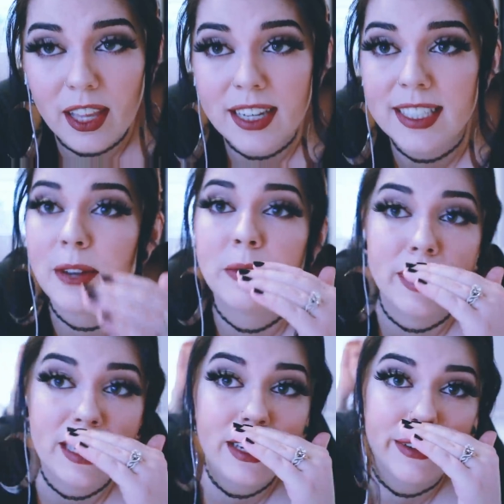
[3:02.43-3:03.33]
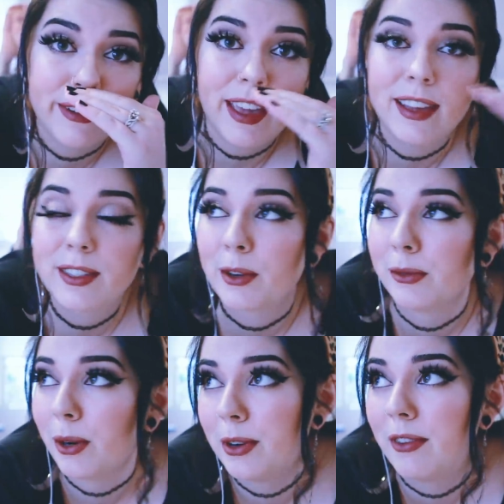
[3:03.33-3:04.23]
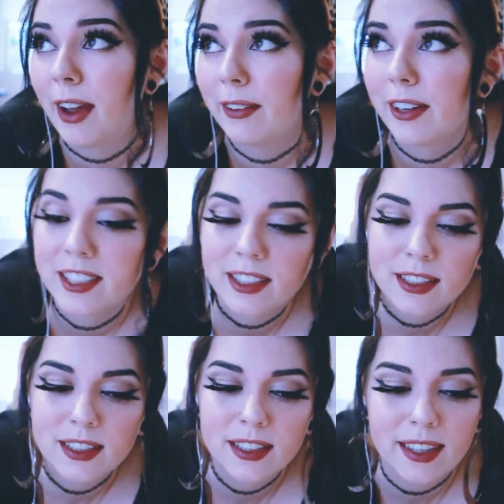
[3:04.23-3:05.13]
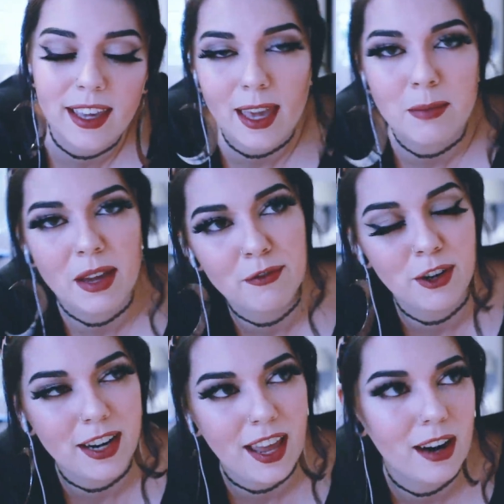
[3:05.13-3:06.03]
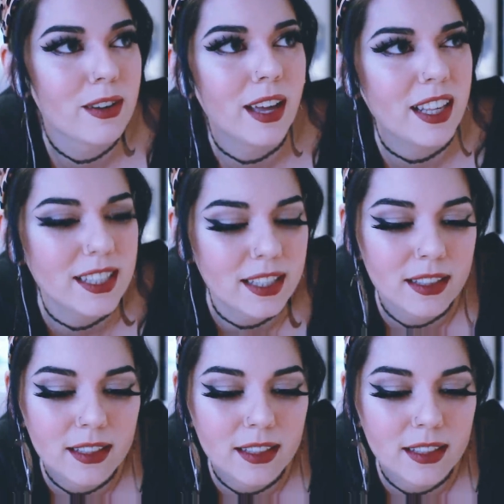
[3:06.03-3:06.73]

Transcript: like down to here. Thanks, coronavirus. Can get my freaking hair cut.